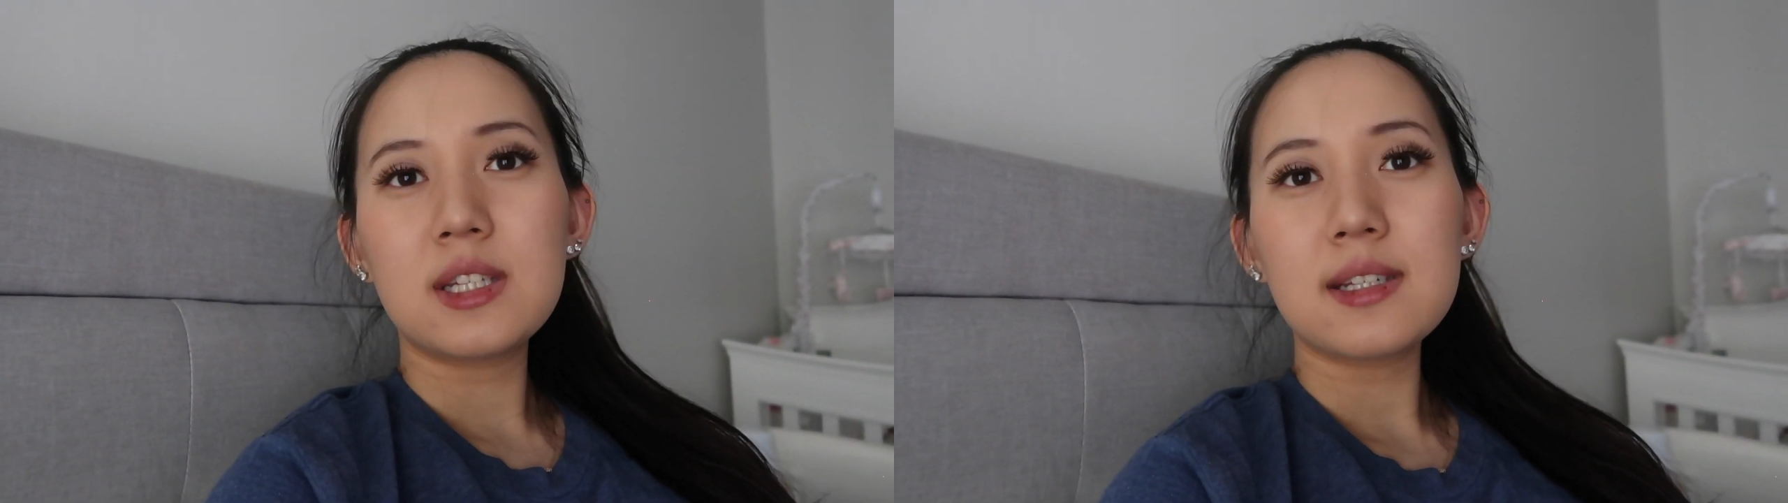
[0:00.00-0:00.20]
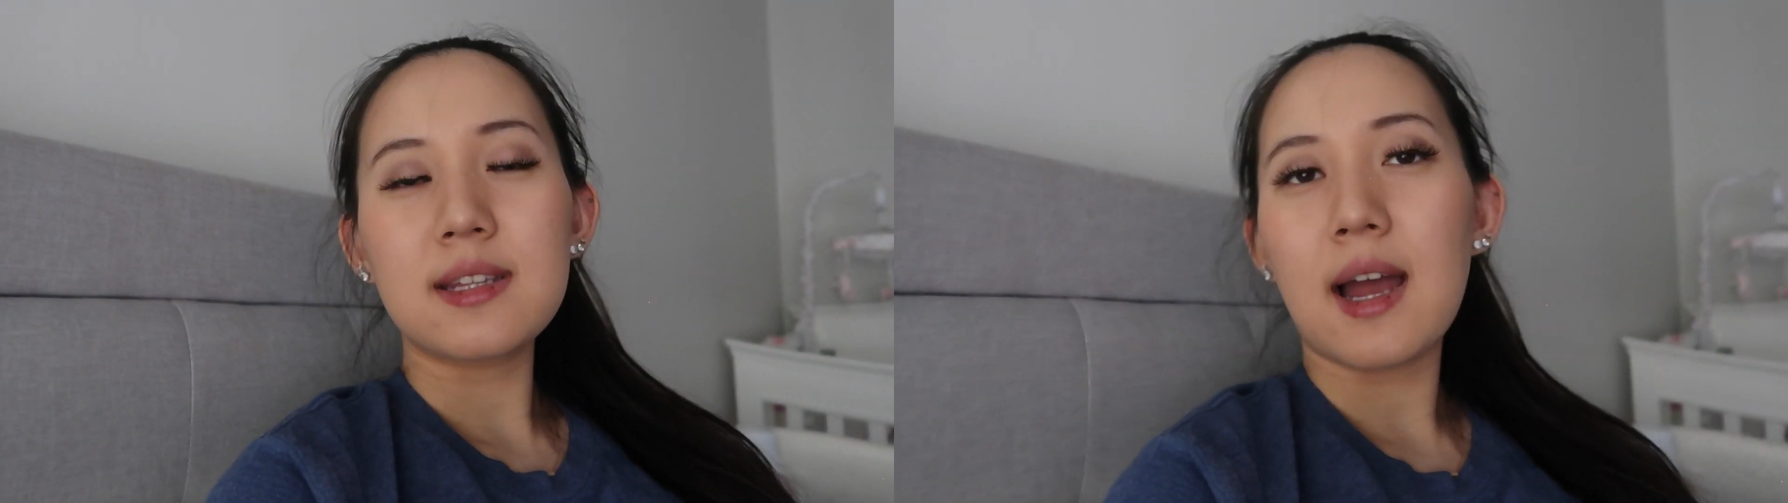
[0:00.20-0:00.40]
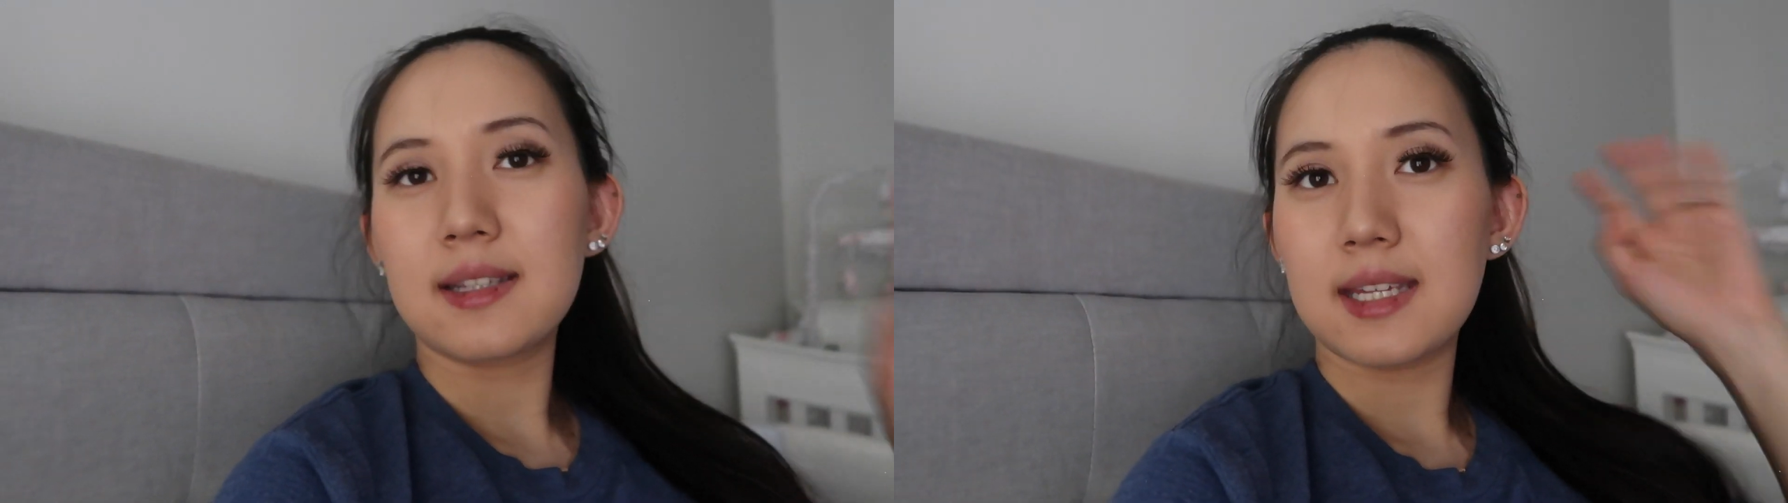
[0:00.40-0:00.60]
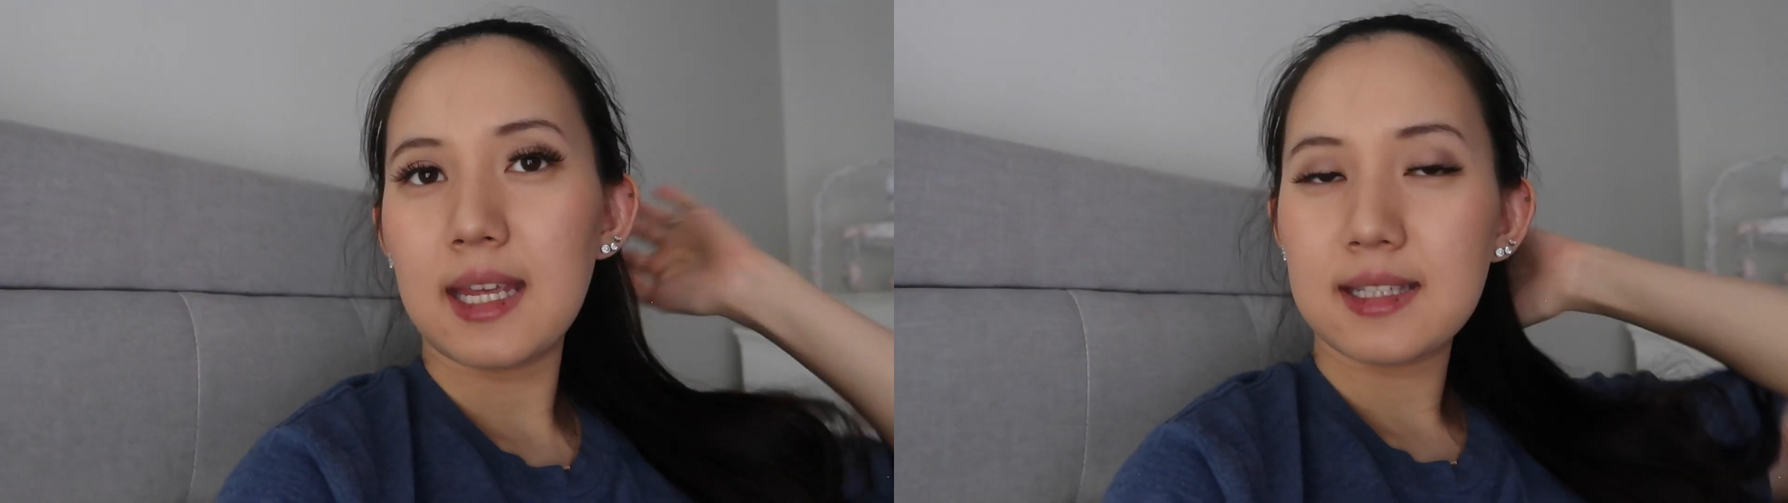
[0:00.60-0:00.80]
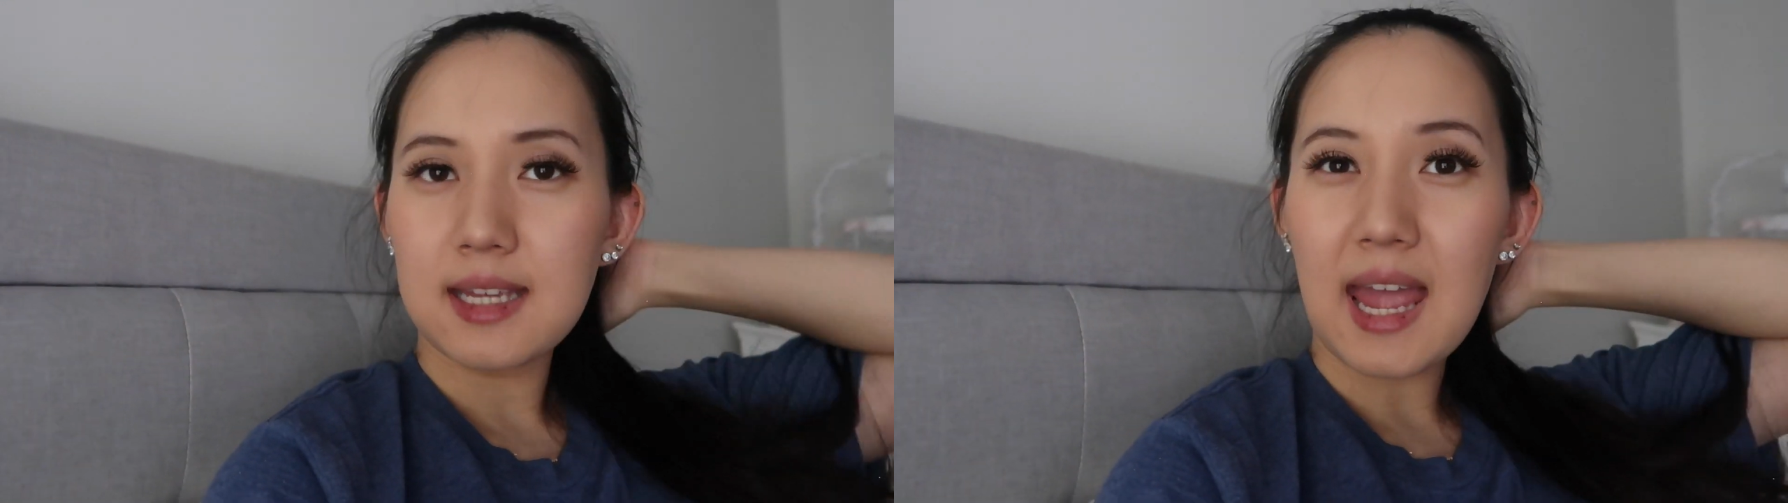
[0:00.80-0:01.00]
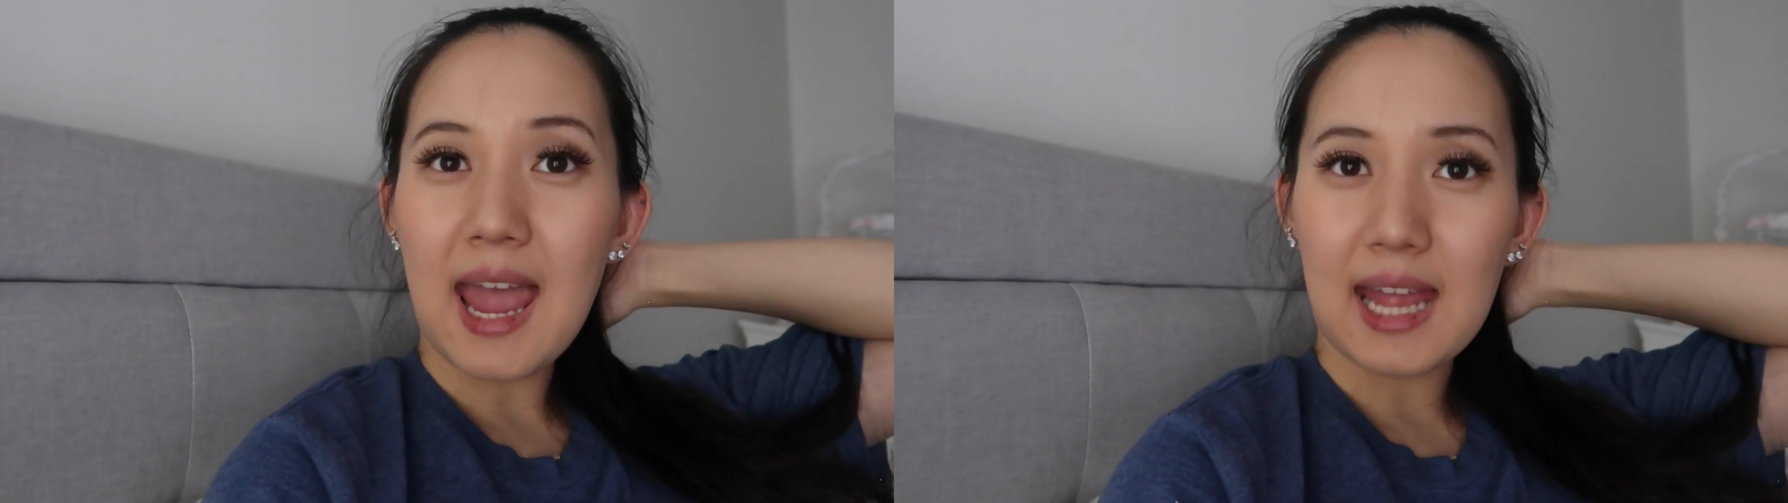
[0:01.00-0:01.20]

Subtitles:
does not take to